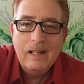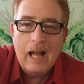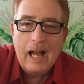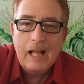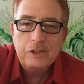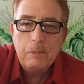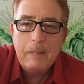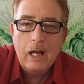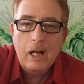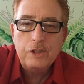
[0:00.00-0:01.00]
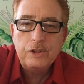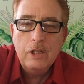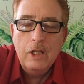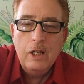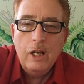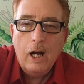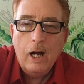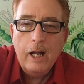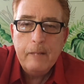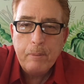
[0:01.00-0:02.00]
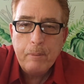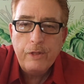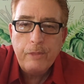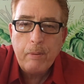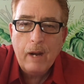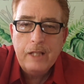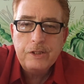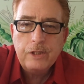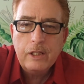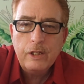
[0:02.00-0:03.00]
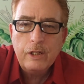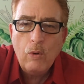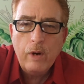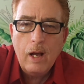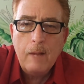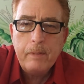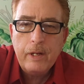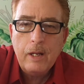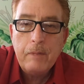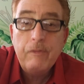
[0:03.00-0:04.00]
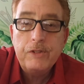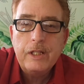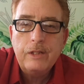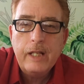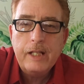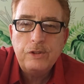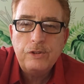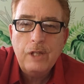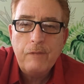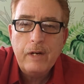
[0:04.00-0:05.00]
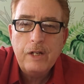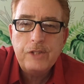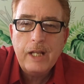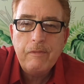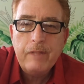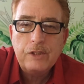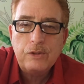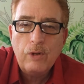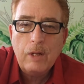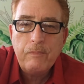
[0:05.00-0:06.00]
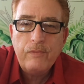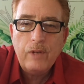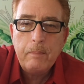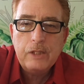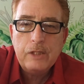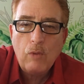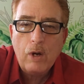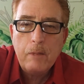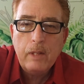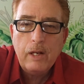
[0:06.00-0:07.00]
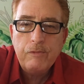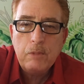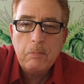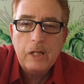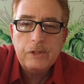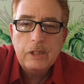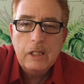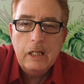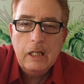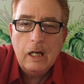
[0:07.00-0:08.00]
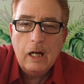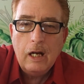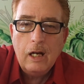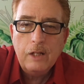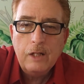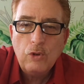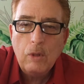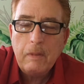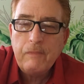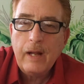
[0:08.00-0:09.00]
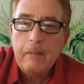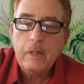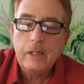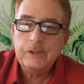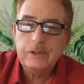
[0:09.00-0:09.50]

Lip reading: Isaac, to be honest, in Perth, the price is literally going up and up every single day. So it's not fair to say everything's going up in the Philippines. Water bill every 2 months, it's going up by $5.